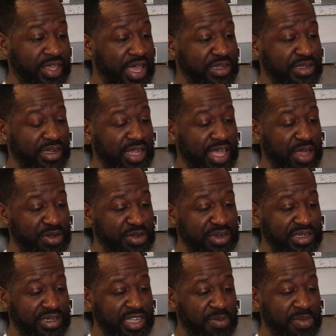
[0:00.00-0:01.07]
As you lay on
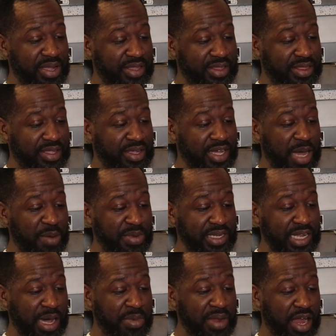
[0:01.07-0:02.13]
your stomach, the cum
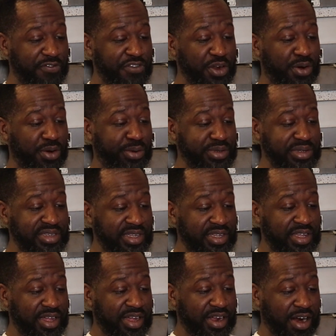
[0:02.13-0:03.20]
is coming out of your holes.
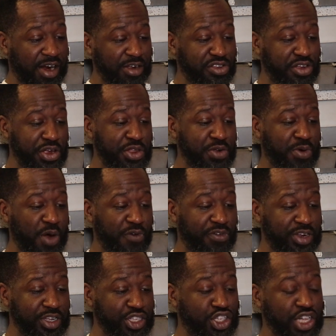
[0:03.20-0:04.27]
I'll turn you
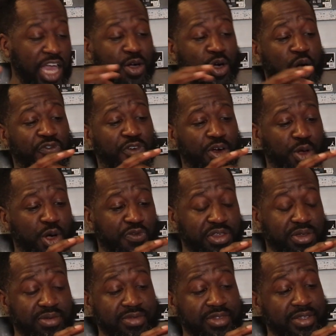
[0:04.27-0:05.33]
over and jack off all
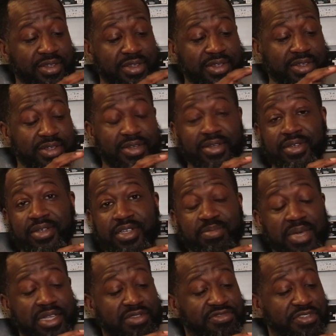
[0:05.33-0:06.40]
over you.
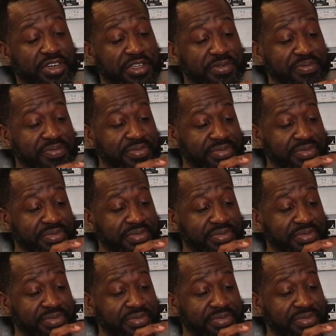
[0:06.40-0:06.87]
This man's a freak.